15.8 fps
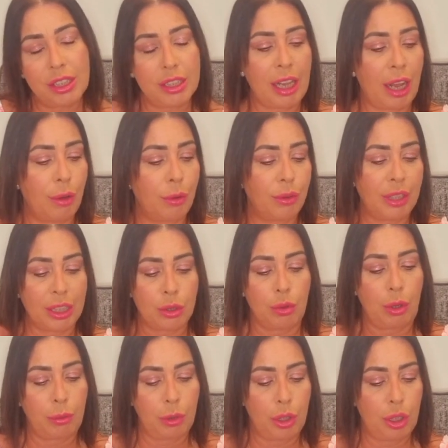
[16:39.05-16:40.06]
So
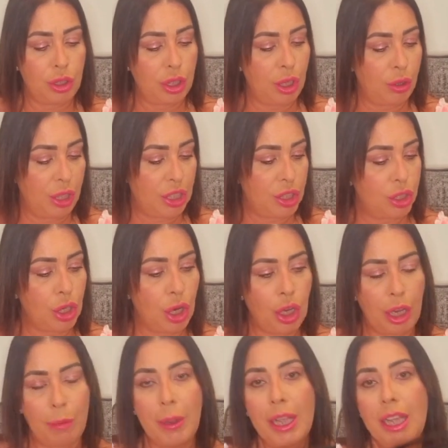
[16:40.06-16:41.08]
that's what I'm going to do this
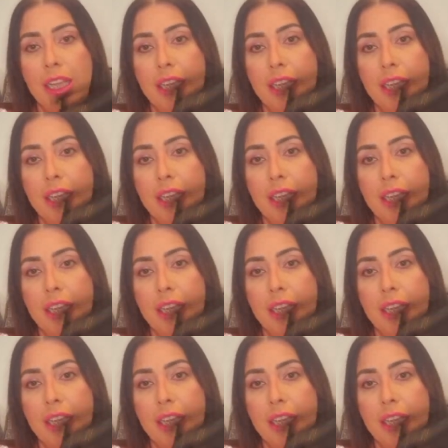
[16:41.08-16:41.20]
time.